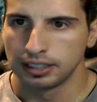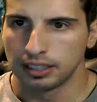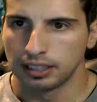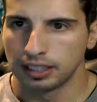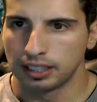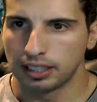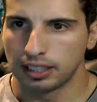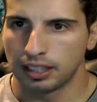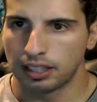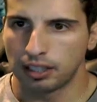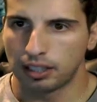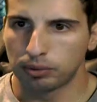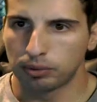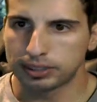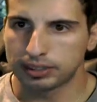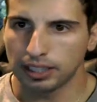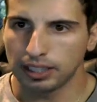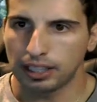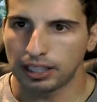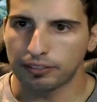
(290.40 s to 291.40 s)
Uh, we
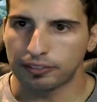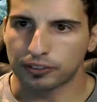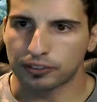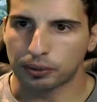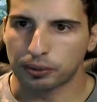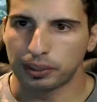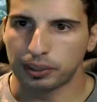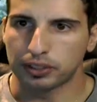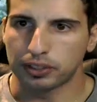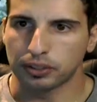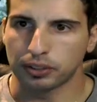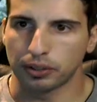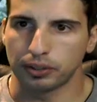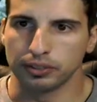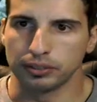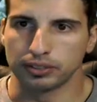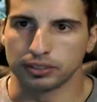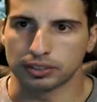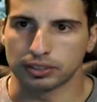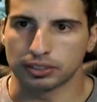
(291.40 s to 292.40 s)
still have three
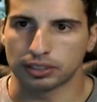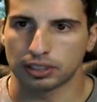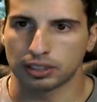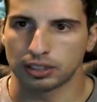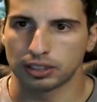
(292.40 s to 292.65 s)
turns.